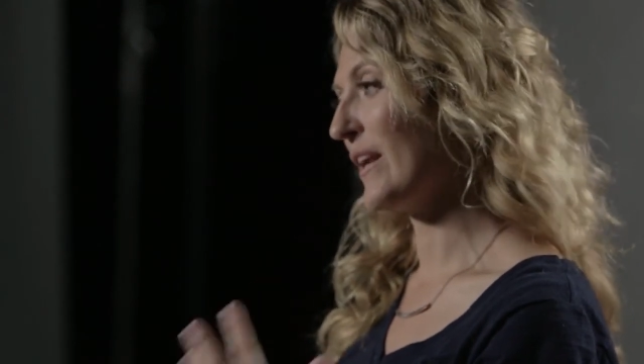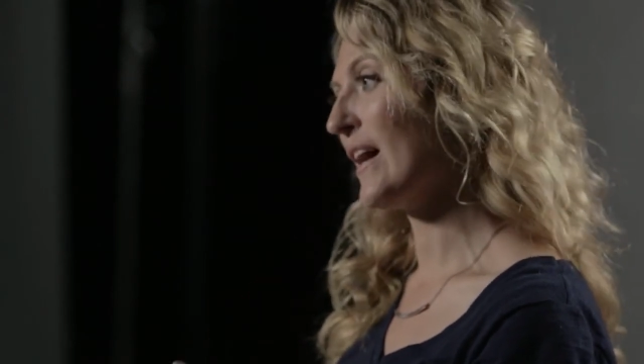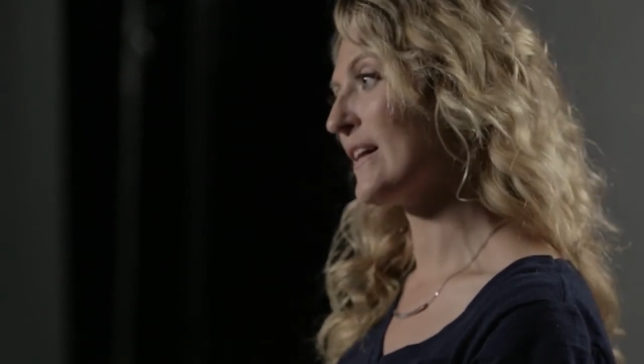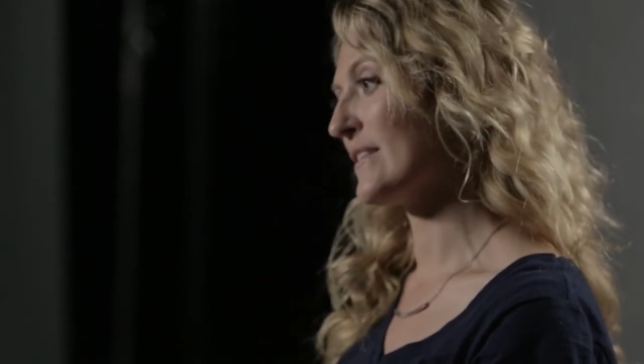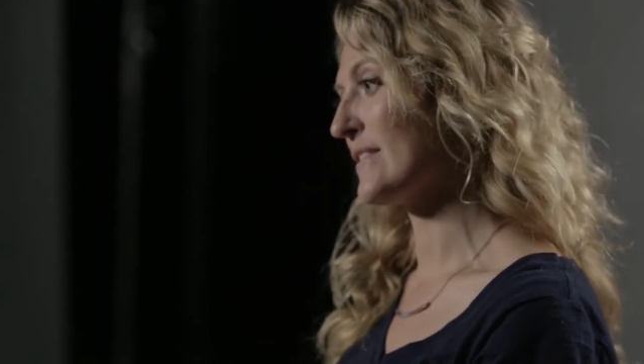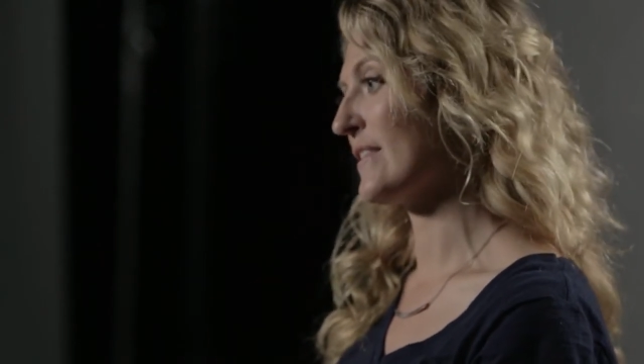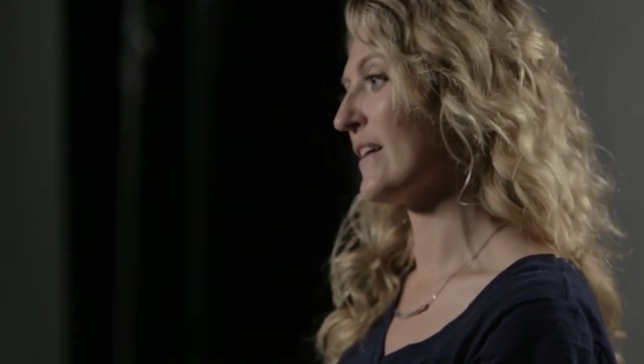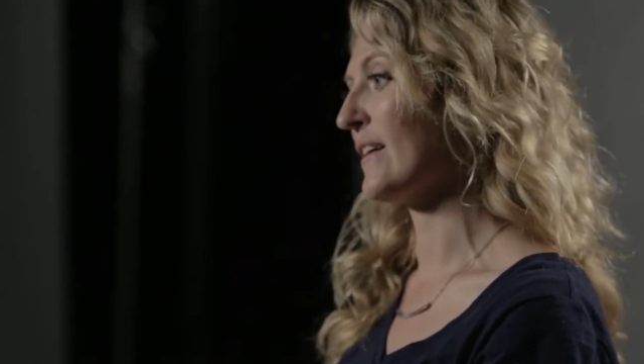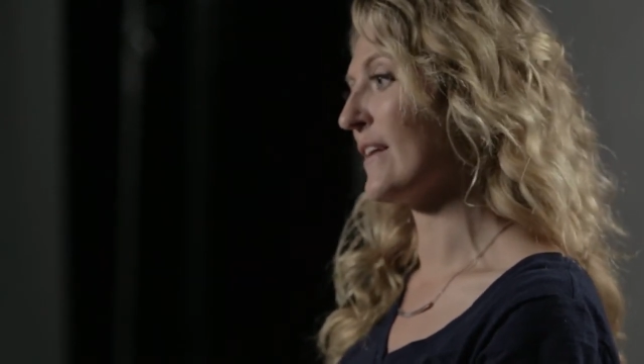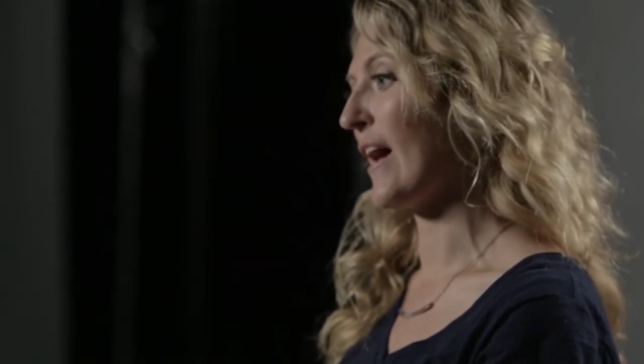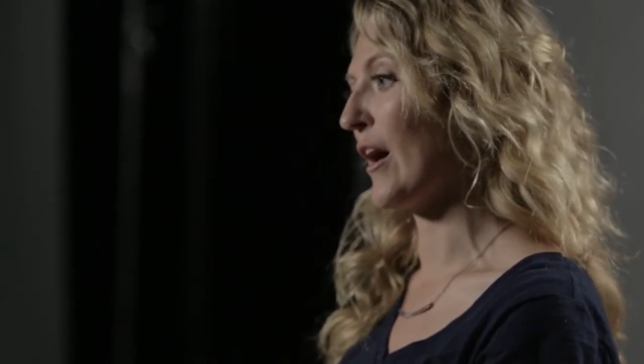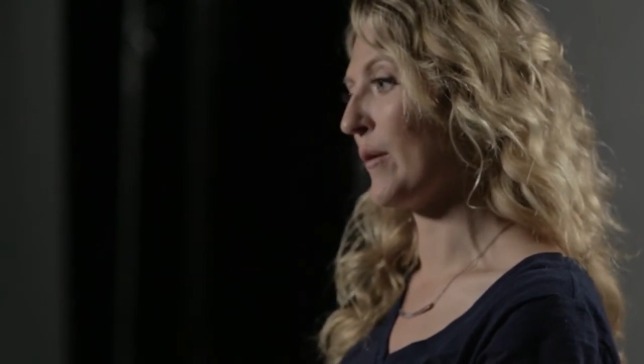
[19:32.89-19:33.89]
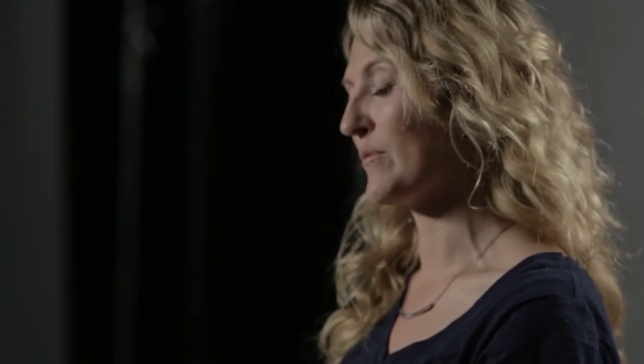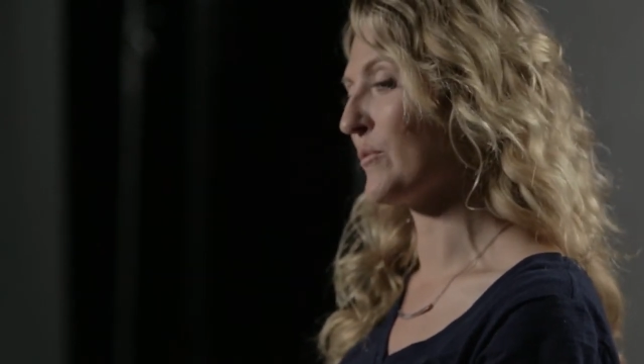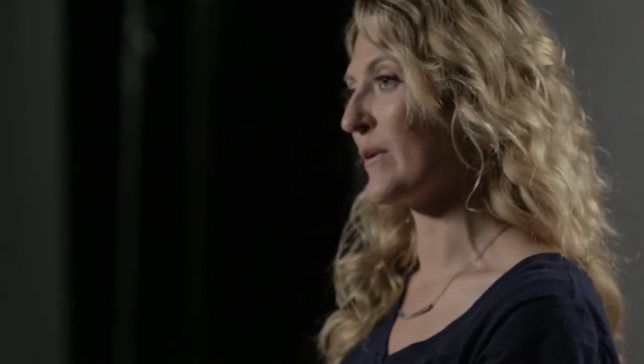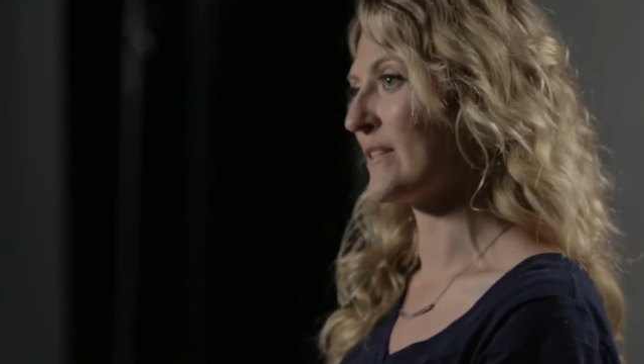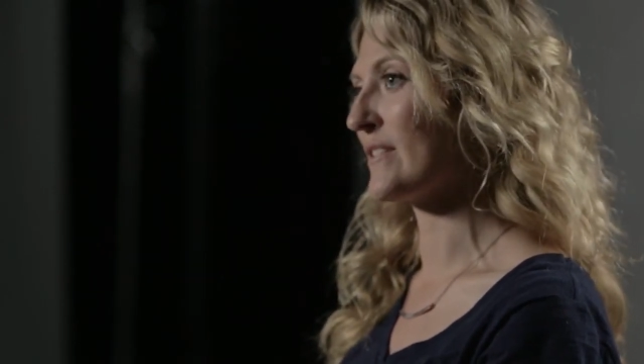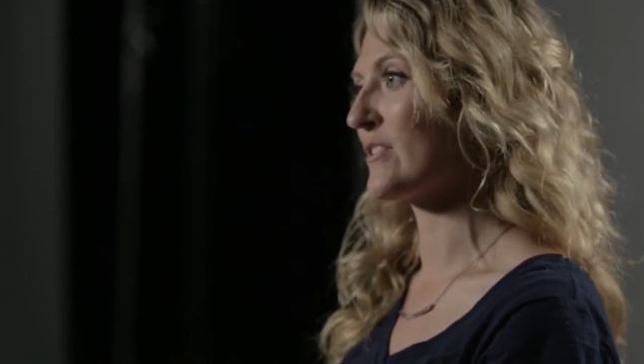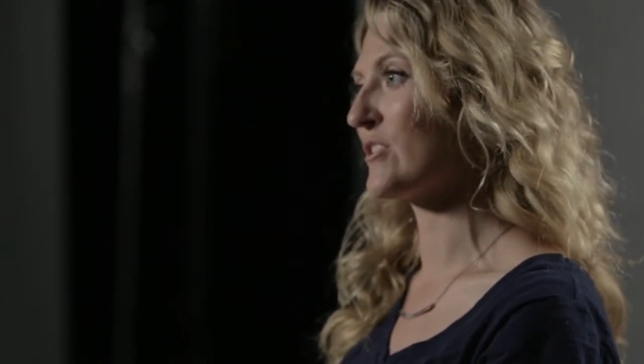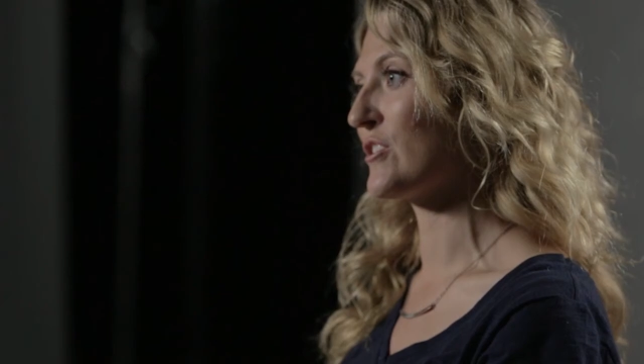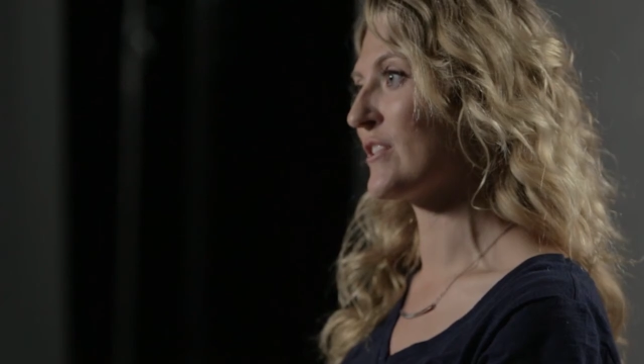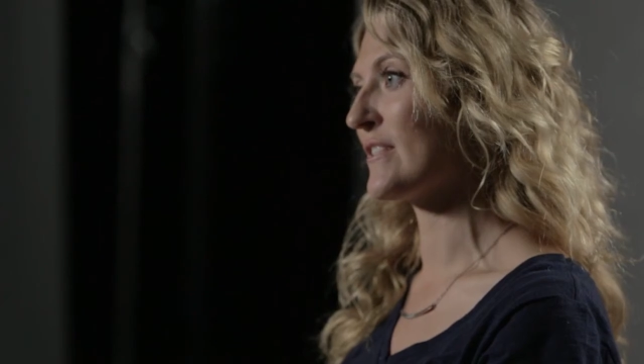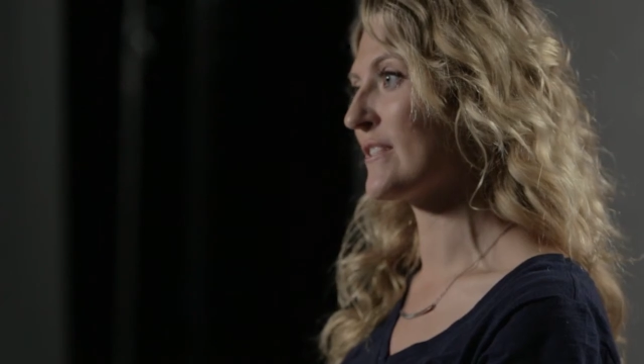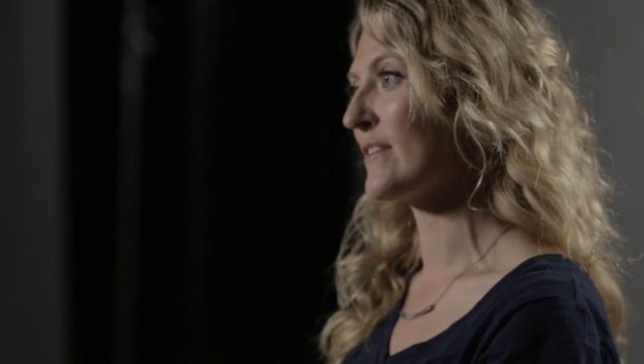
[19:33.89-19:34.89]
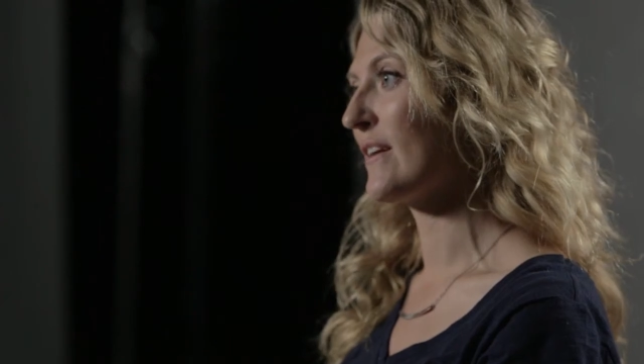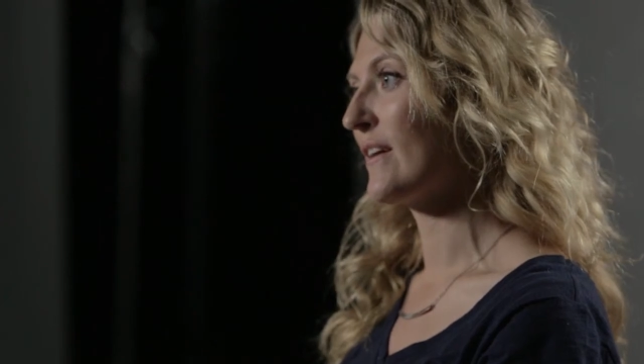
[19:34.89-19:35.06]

us that helped was just